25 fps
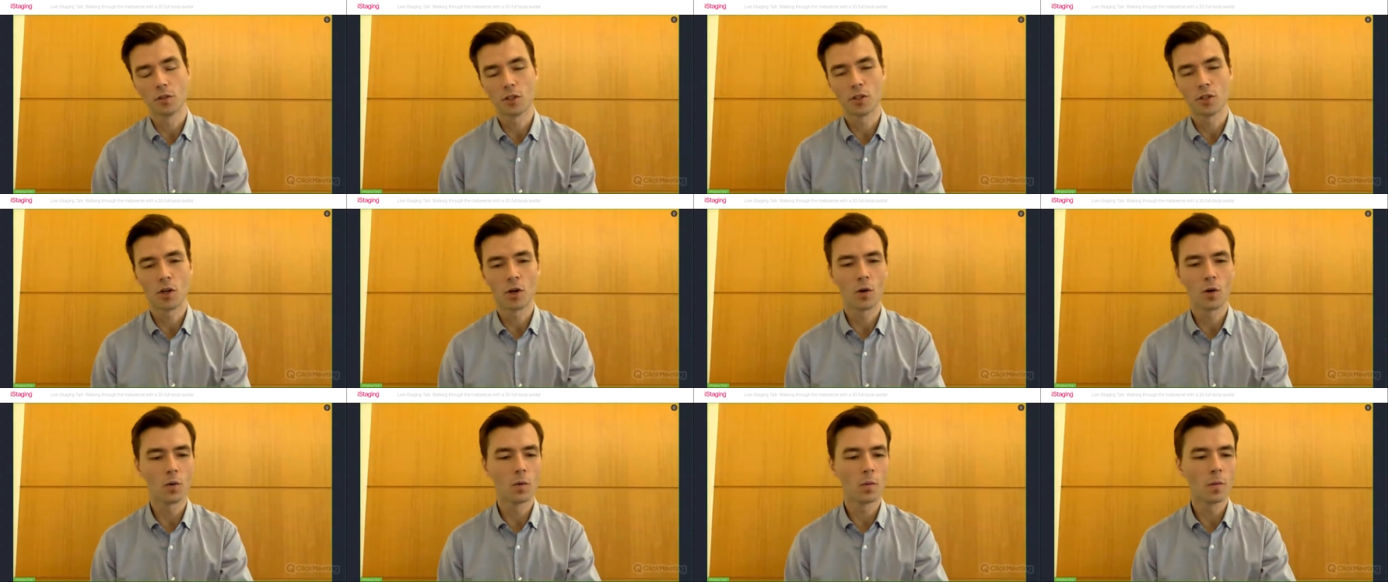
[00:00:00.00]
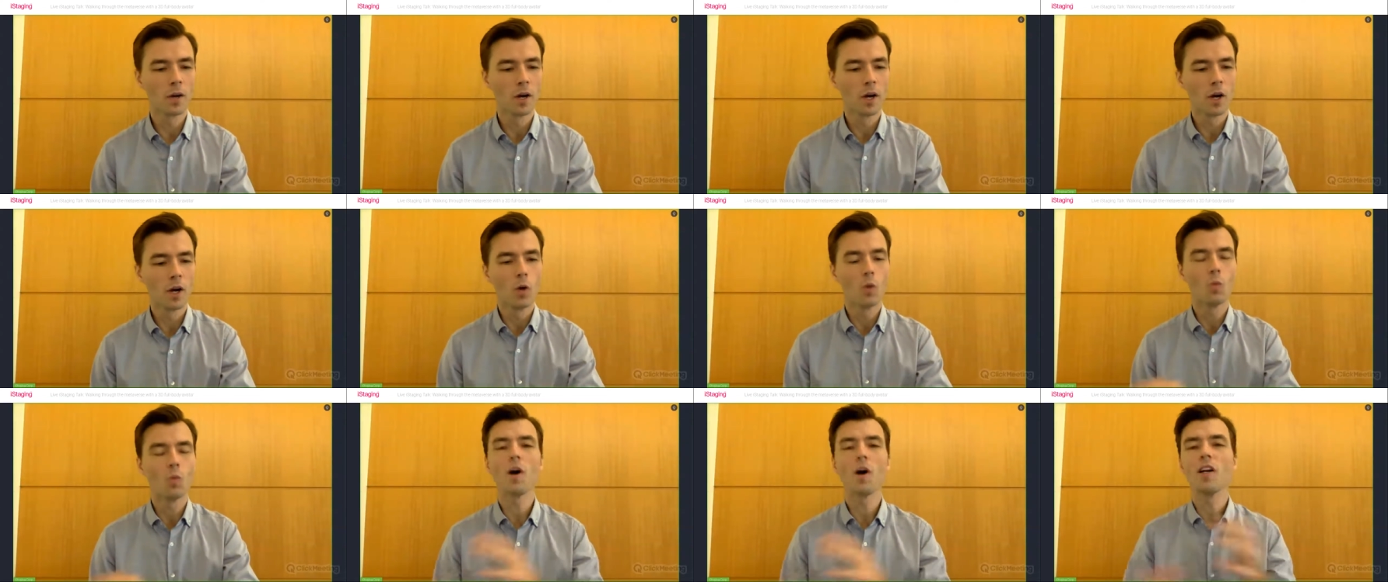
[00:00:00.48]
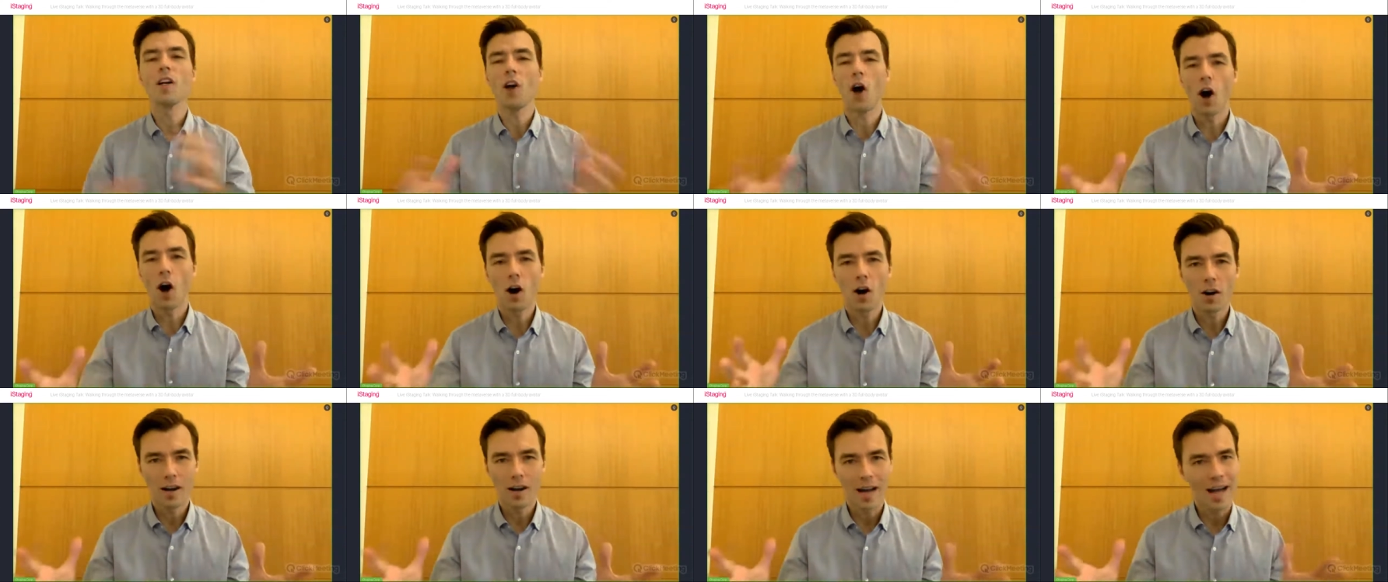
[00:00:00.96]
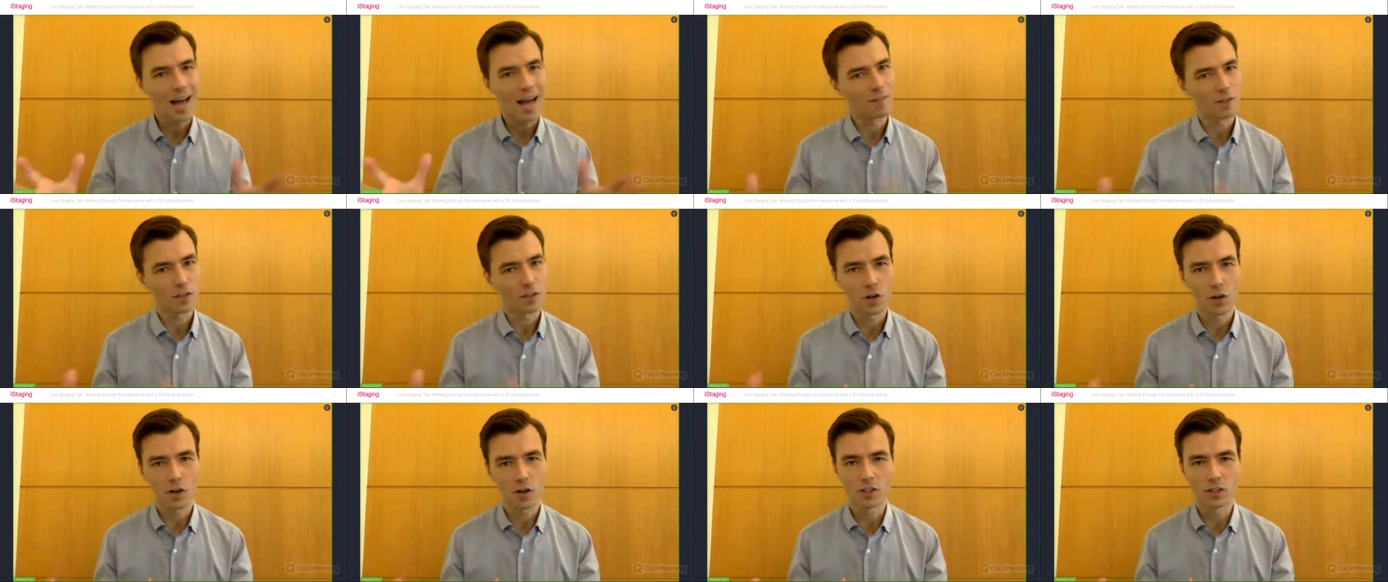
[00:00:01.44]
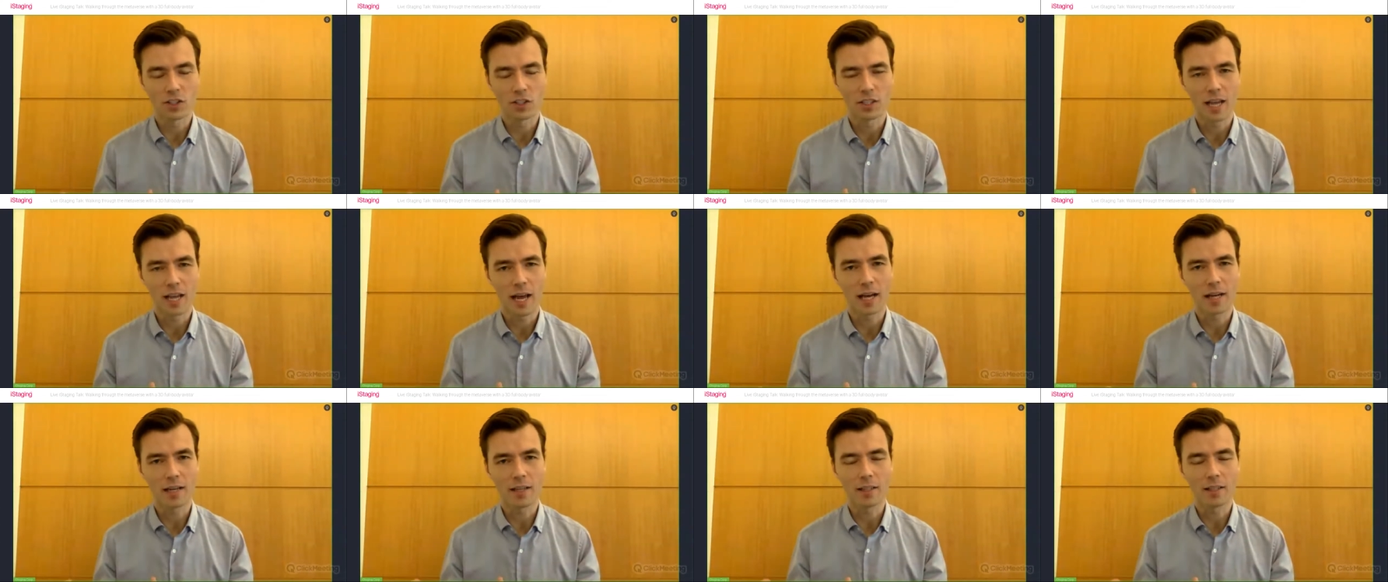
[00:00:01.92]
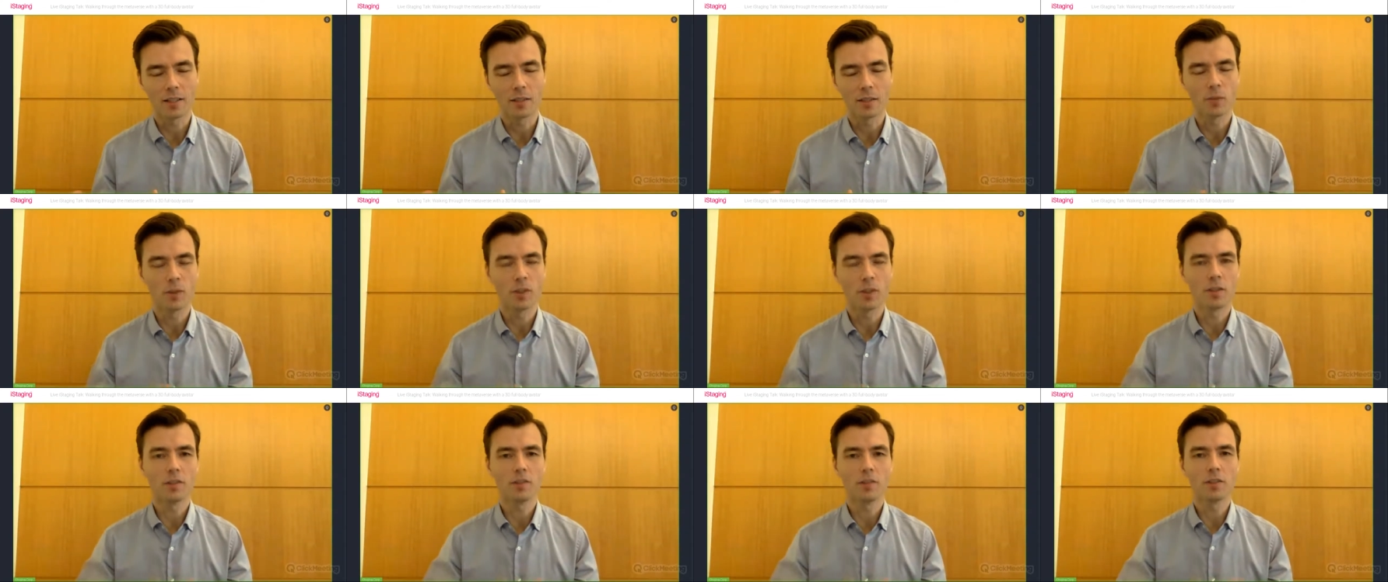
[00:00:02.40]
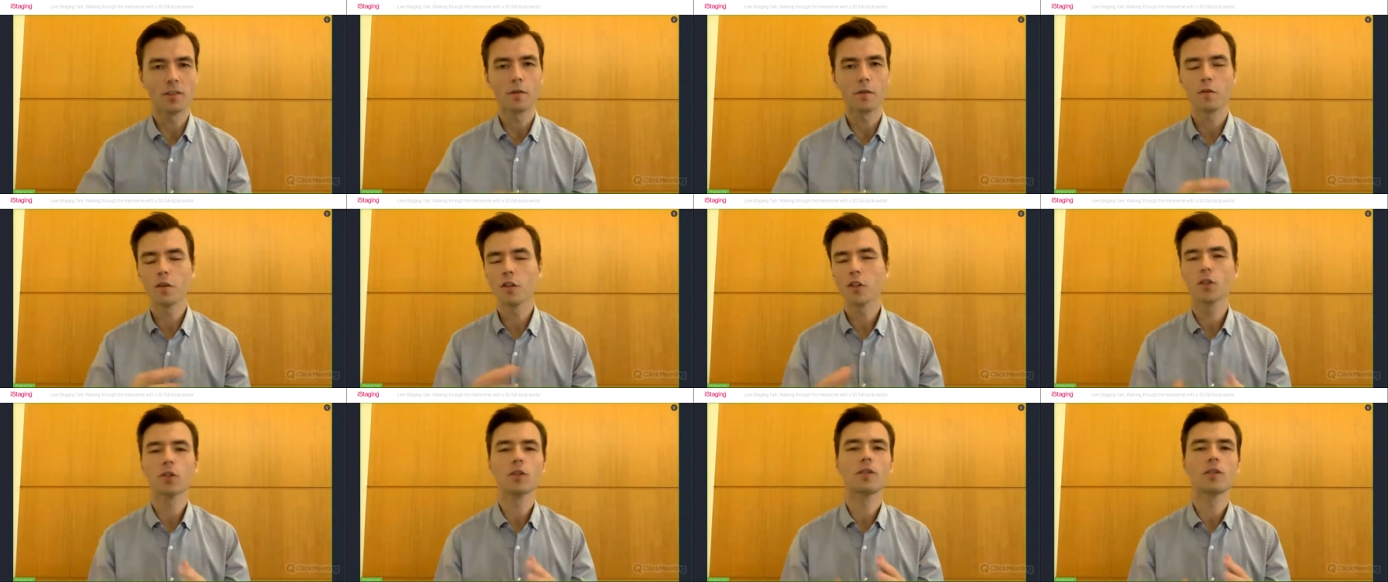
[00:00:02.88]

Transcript: So what are avatars exactly? Well, the official